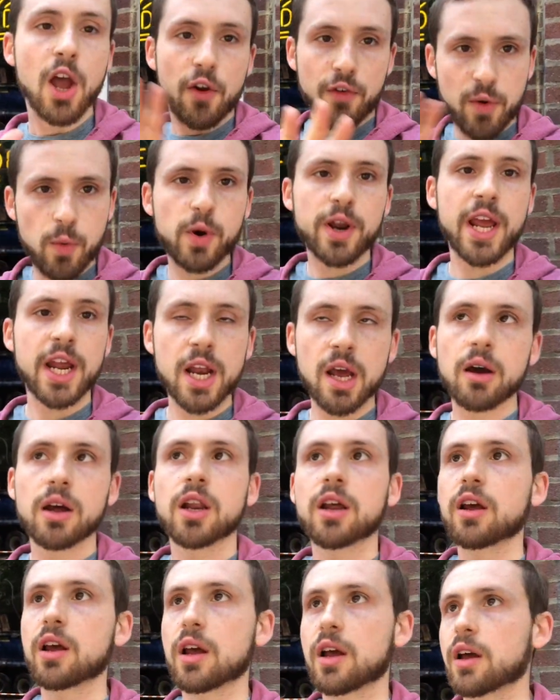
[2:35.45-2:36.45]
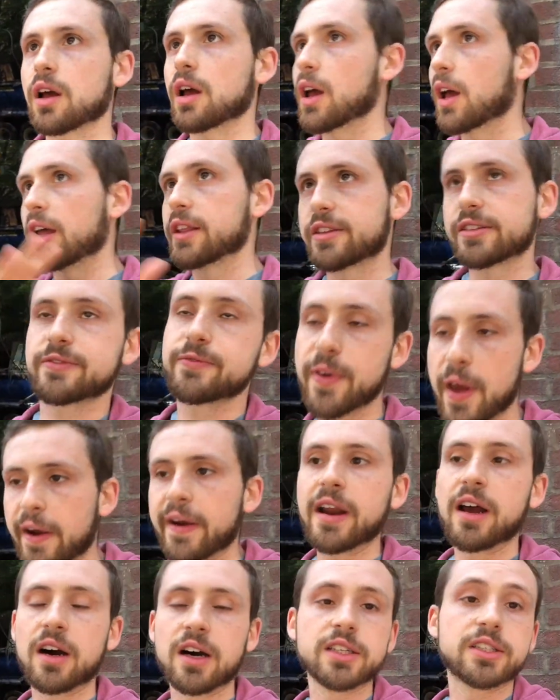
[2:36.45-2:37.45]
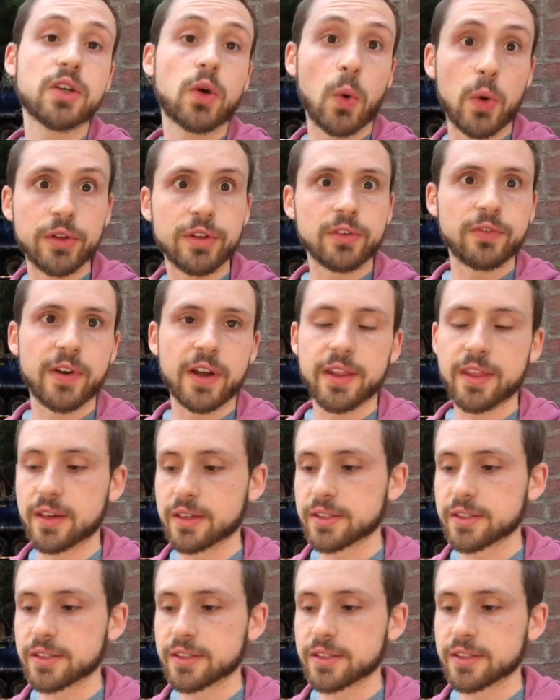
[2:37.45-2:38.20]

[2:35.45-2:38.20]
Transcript: From what I know, and, uh, uh, it's very hard to quantify